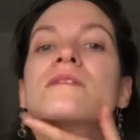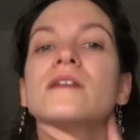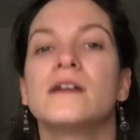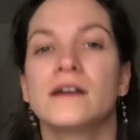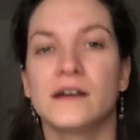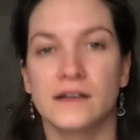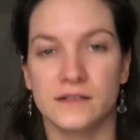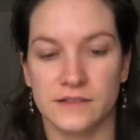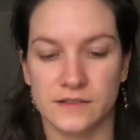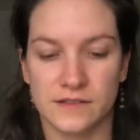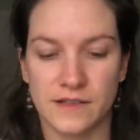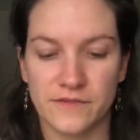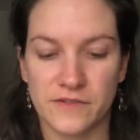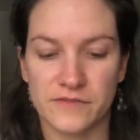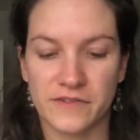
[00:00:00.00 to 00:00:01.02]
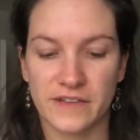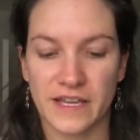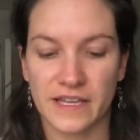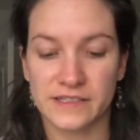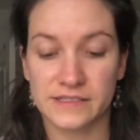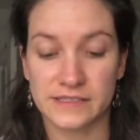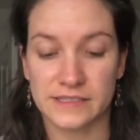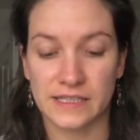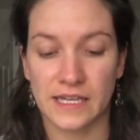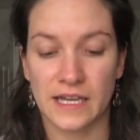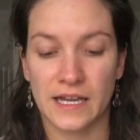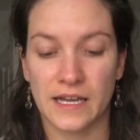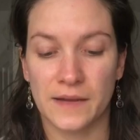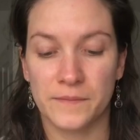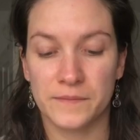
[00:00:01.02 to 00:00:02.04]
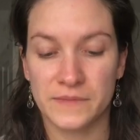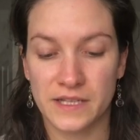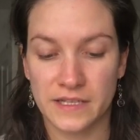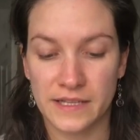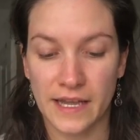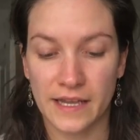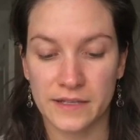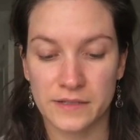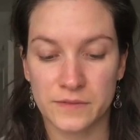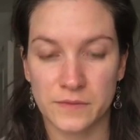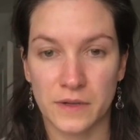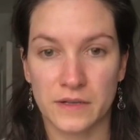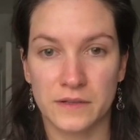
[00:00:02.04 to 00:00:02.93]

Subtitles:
And never forget the neck as well.